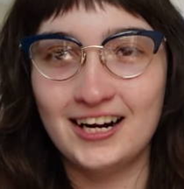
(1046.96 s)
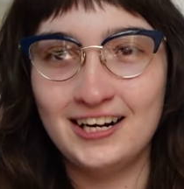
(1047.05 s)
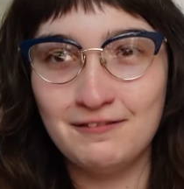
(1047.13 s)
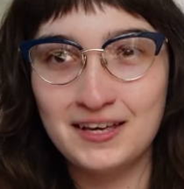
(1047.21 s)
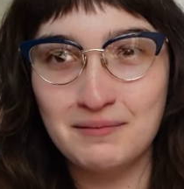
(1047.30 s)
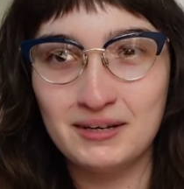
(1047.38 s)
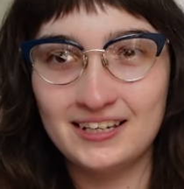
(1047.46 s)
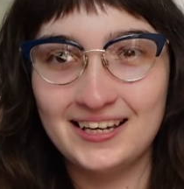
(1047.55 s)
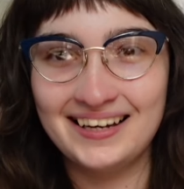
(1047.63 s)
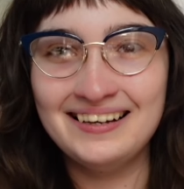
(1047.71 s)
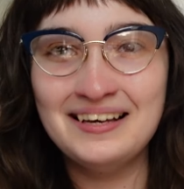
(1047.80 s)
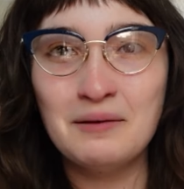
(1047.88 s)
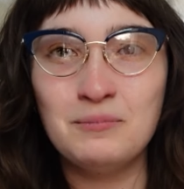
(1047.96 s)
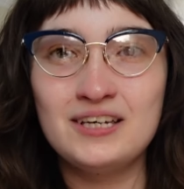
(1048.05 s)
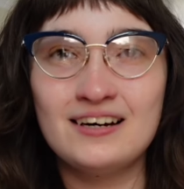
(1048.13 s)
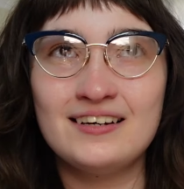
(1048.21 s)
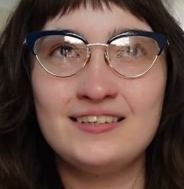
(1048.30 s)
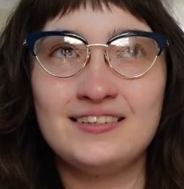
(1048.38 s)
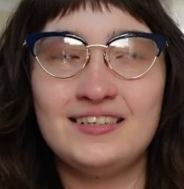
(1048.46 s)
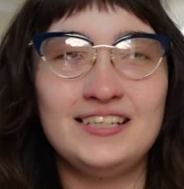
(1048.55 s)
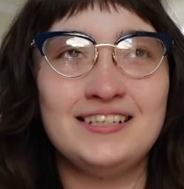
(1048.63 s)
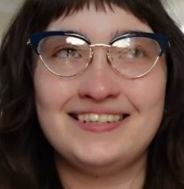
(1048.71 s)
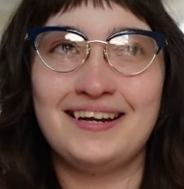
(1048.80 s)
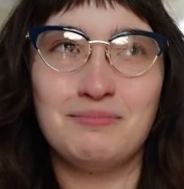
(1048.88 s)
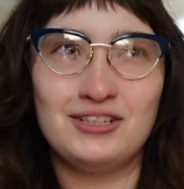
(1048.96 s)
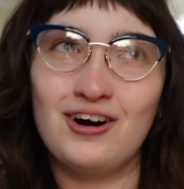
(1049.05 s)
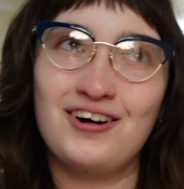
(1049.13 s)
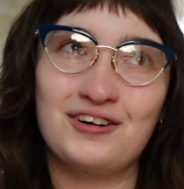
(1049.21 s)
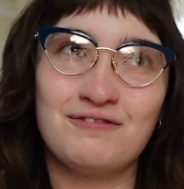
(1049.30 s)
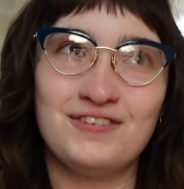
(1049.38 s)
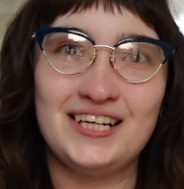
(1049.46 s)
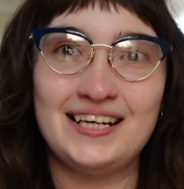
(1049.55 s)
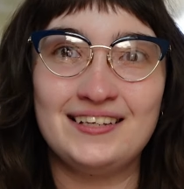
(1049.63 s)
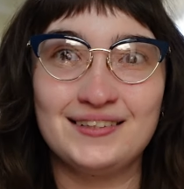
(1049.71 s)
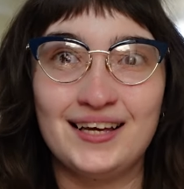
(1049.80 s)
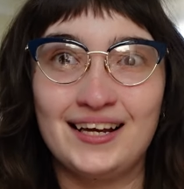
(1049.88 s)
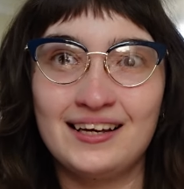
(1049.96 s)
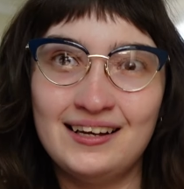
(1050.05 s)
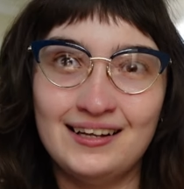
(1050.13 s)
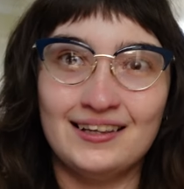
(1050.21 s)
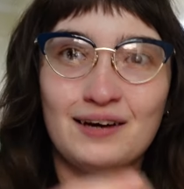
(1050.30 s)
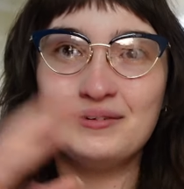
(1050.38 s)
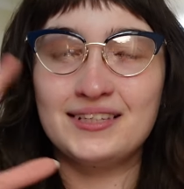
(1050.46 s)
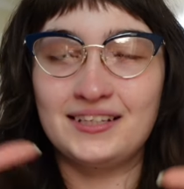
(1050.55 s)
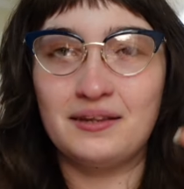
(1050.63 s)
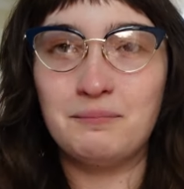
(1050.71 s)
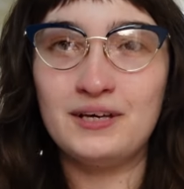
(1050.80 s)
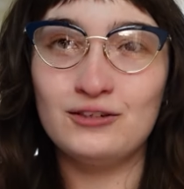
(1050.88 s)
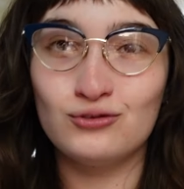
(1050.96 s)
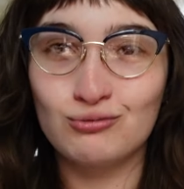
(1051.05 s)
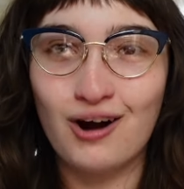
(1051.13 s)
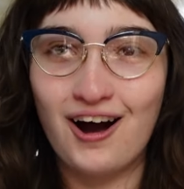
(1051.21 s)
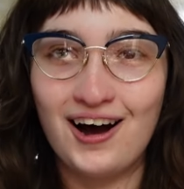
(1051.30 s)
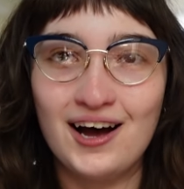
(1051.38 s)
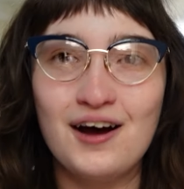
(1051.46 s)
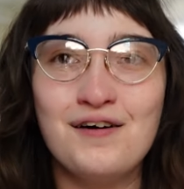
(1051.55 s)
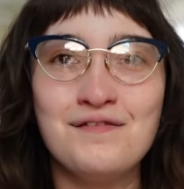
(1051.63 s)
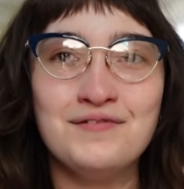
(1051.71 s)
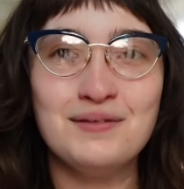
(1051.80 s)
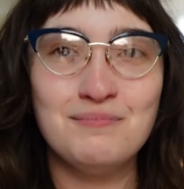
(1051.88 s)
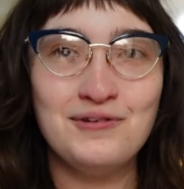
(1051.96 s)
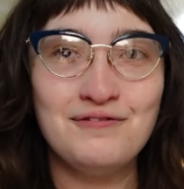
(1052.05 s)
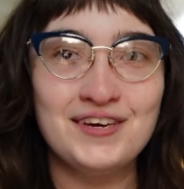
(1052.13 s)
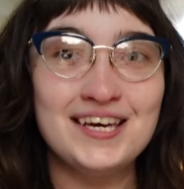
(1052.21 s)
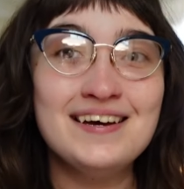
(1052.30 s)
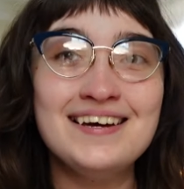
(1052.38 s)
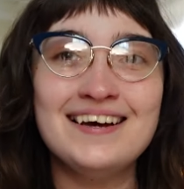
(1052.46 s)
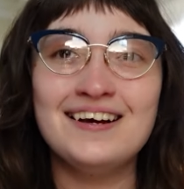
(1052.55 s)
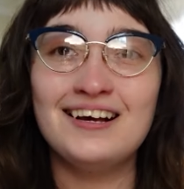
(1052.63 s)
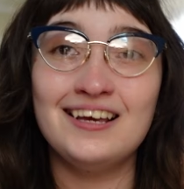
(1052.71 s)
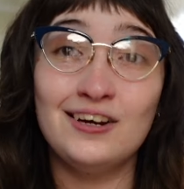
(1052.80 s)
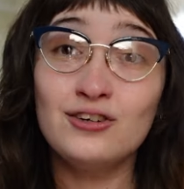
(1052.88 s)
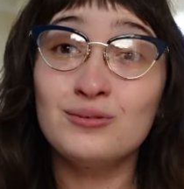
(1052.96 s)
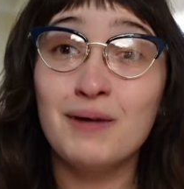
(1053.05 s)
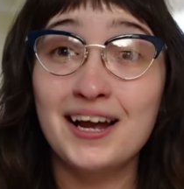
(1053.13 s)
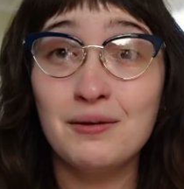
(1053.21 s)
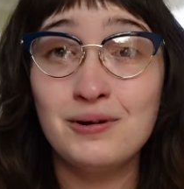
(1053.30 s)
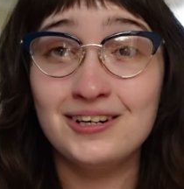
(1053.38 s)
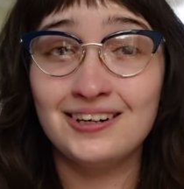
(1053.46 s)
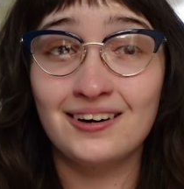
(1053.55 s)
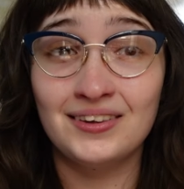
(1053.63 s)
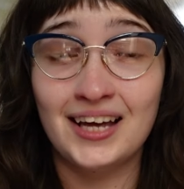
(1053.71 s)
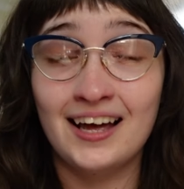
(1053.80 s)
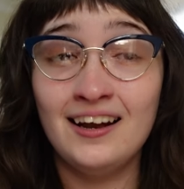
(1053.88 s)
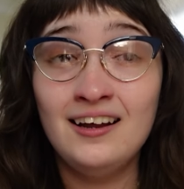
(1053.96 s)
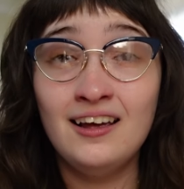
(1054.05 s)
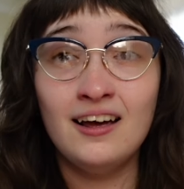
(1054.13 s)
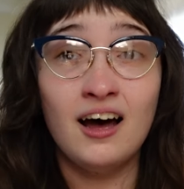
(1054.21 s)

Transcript: kind of gimmicky, because the cinematography is like, that was like the big draw of the movie. Here's my opinion on that.